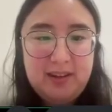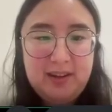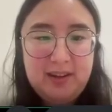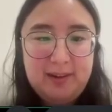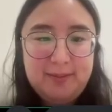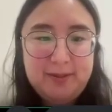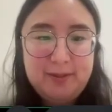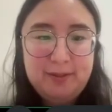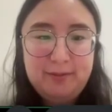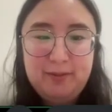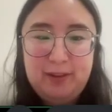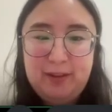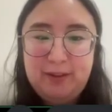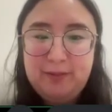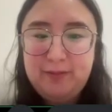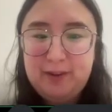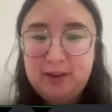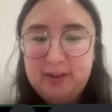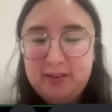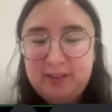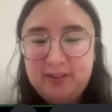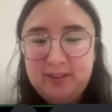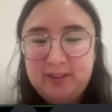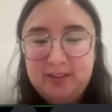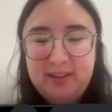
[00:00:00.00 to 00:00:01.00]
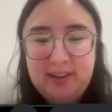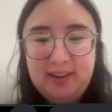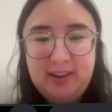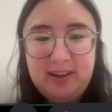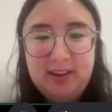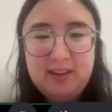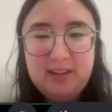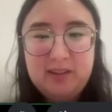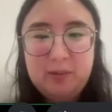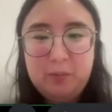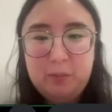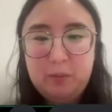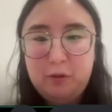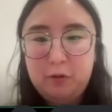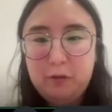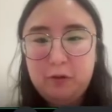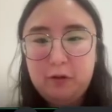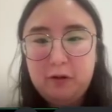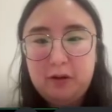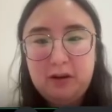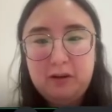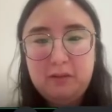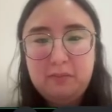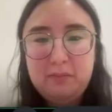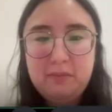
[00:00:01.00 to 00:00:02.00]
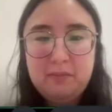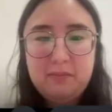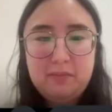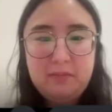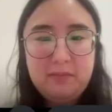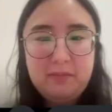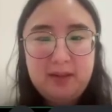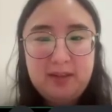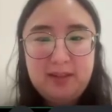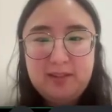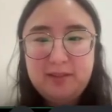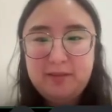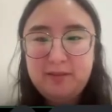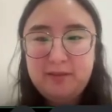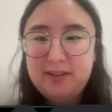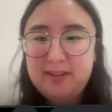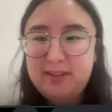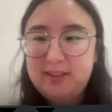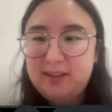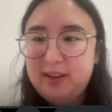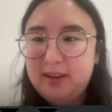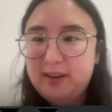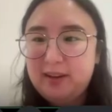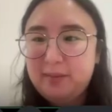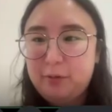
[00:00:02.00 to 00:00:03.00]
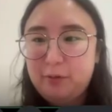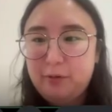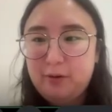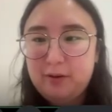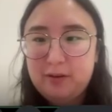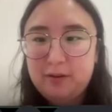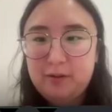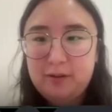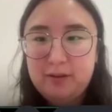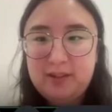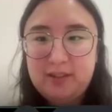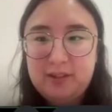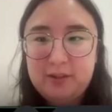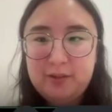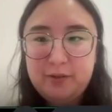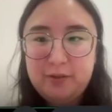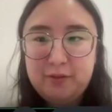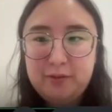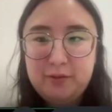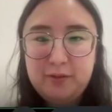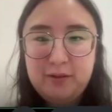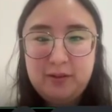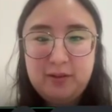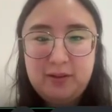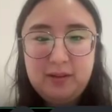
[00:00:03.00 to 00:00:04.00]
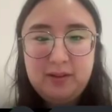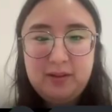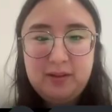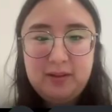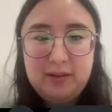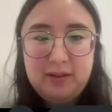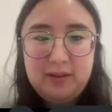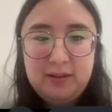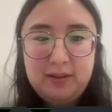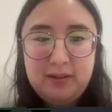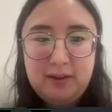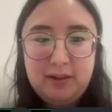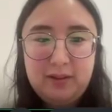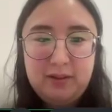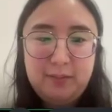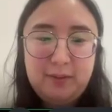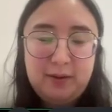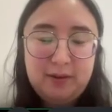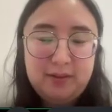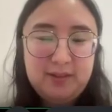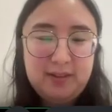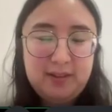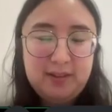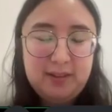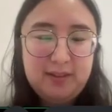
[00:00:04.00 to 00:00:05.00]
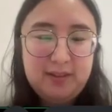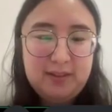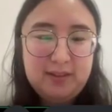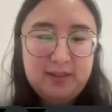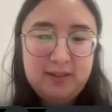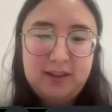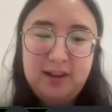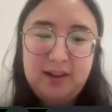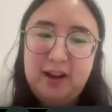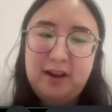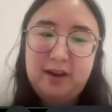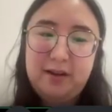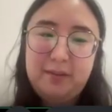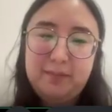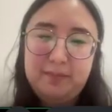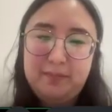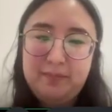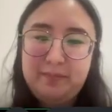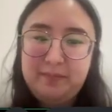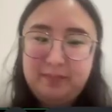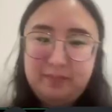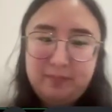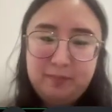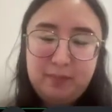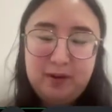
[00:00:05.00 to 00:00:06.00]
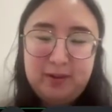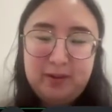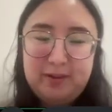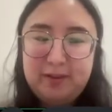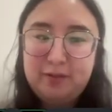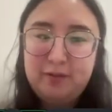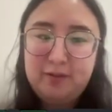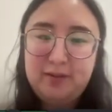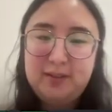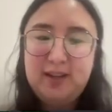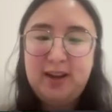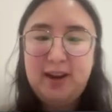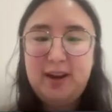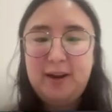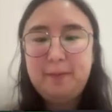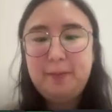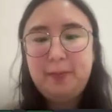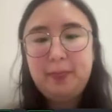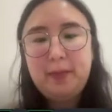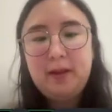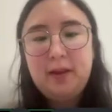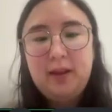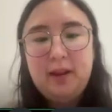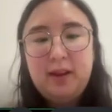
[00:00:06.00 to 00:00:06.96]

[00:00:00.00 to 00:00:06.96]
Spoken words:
So really fun to just like explore histories and get a portal into another person's personal site.